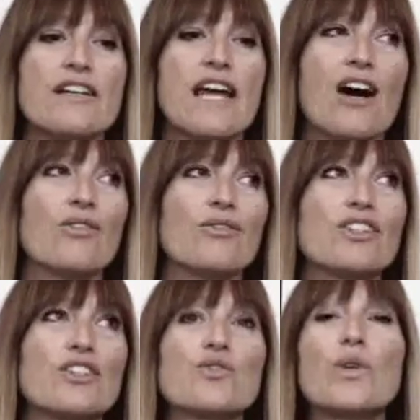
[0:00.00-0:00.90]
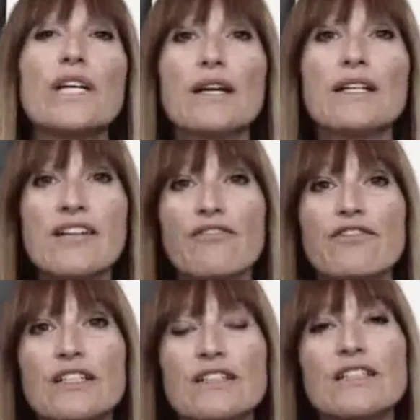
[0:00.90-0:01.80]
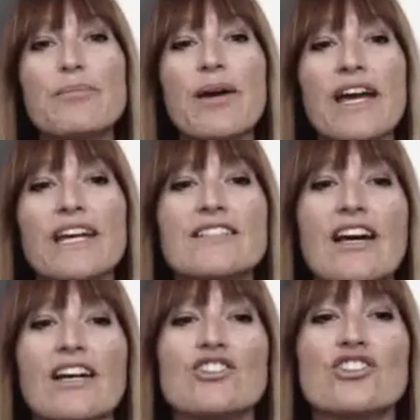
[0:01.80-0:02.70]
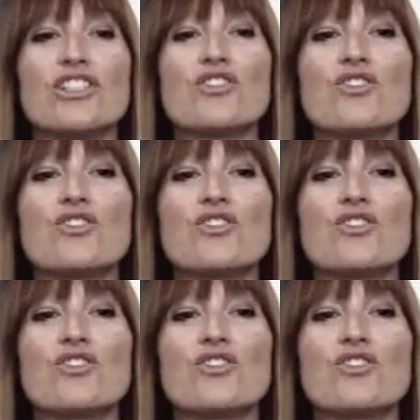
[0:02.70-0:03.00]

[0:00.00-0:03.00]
Now, this week, definitely pay attention